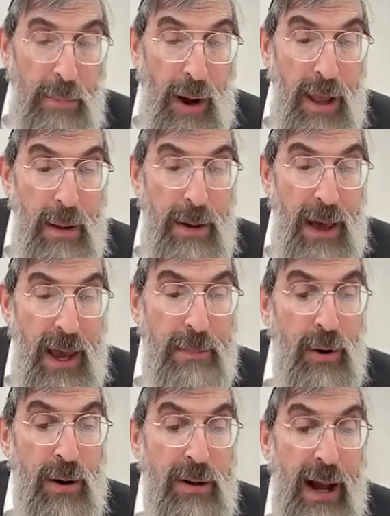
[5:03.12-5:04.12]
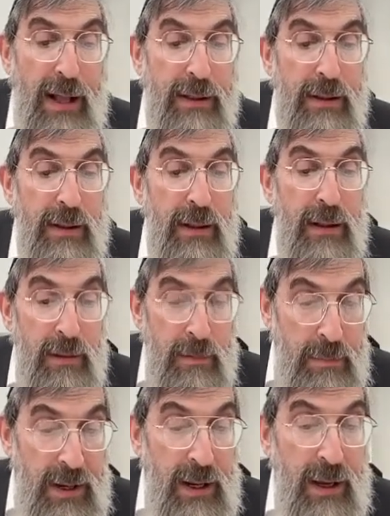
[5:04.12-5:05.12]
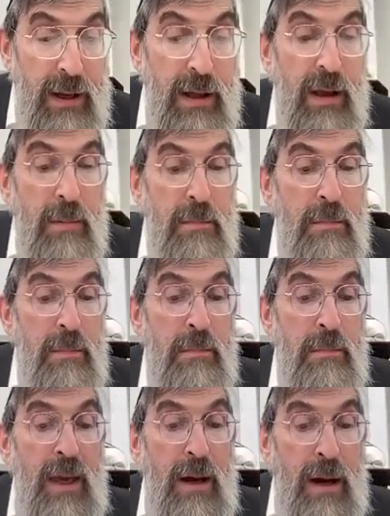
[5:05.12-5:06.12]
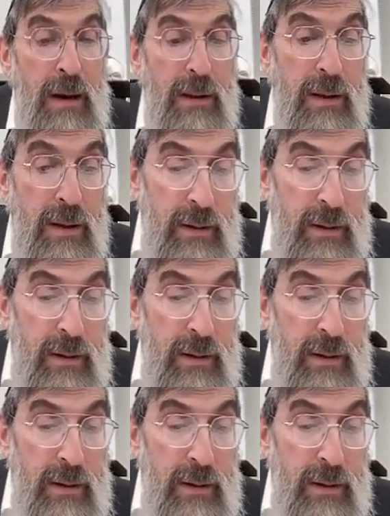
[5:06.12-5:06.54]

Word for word: by a behemoth or not? meaning. Me, uh,